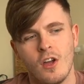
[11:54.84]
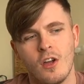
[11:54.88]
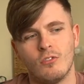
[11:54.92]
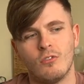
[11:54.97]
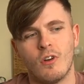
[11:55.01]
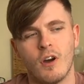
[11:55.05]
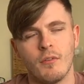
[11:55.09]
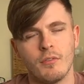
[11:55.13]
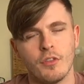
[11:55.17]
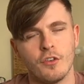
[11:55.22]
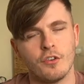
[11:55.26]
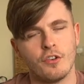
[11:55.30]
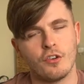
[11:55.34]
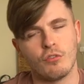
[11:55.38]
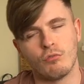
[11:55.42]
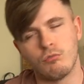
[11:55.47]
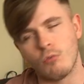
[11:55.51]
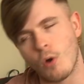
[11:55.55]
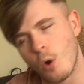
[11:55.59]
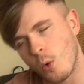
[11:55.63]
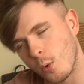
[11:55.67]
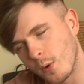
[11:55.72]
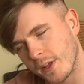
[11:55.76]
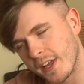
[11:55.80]
rather than just
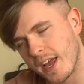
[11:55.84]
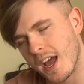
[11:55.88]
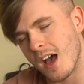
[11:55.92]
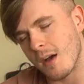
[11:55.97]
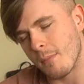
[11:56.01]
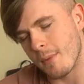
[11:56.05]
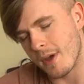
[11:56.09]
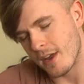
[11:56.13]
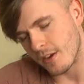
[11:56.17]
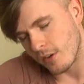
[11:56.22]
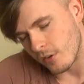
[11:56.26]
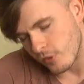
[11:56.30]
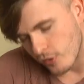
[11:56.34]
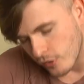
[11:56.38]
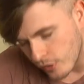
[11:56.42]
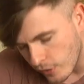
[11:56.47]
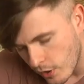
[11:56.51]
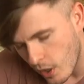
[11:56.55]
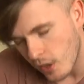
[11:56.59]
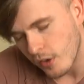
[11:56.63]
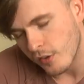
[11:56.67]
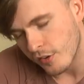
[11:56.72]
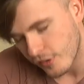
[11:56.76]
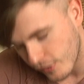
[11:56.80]
rolling out of bed and just
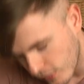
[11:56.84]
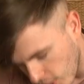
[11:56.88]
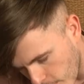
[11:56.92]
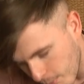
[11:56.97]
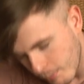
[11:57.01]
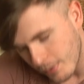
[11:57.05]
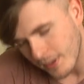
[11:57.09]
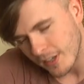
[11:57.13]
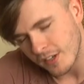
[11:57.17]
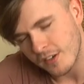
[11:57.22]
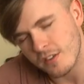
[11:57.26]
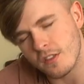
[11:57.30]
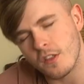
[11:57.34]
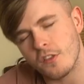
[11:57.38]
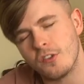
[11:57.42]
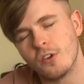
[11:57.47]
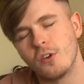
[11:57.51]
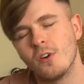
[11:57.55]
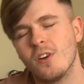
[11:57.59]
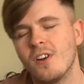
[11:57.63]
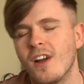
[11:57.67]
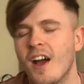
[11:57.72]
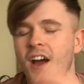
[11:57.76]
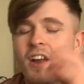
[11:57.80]
kind of slumping to the
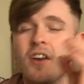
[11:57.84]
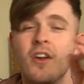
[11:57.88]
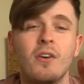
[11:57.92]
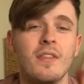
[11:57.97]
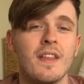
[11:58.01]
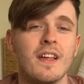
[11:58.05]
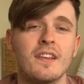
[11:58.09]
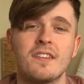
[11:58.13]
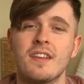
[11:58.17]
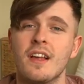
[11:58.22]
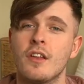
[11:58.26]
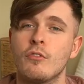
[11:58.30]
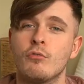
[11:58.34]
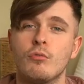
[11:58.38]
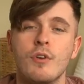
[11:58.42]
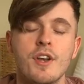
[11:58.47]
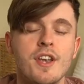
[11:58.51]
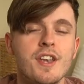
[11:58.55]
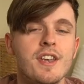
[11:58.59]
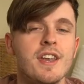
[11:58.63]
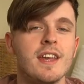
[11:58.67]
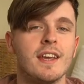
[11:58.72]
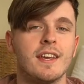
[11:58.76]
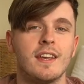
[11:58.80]
toilet. I know that sounds
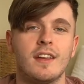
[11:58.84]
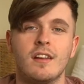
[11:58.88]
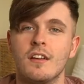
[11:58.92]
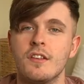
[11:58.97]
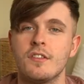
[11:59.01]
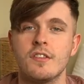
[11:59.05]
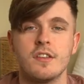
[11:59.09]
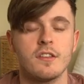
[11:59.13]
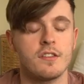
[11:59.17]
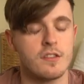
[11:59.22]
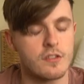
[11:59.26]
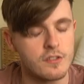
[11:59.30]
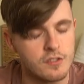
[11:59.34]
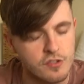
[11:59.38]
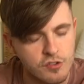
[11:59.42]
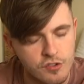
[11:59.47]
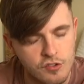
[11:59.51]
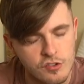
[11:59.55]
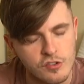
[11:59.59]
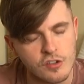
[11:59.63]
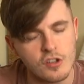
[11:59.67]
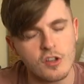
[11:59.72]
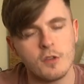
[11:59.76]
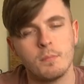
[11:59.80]
ridiculous, it's a
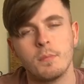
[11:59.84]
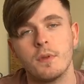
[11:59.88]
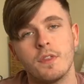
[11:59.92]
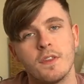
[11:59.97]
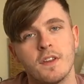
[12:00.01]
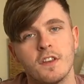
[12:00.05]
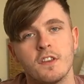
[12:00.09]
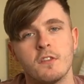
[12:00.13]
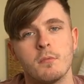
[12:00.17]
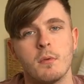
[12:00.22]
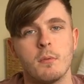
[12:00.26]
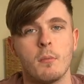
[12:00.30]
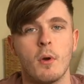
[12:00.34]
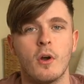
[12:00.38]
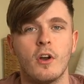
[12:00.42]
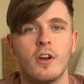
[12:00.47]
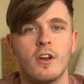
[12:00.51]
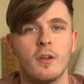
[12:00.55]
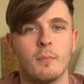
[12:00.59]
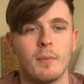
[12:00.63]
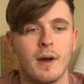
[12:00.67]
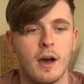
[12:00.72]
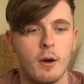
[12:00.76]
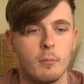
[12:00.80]
stupid thing to be moaning
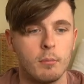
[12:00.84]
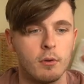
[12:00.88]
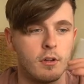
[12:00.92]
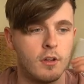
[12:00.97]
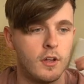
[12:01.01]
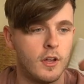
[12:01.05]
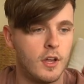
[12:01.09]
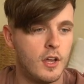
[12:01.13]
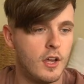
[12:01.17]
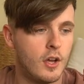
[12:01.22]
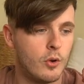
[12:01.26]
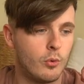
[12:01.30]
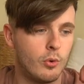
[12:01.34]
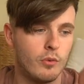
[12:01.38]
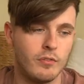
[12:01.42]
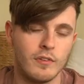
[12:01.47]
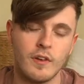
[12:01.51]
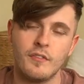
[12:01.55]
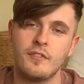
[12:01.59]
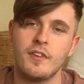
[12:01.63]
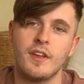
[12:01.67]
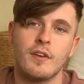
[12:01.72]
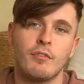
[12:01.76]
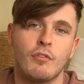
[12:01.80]
about, but we've
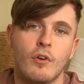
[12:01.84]
lived here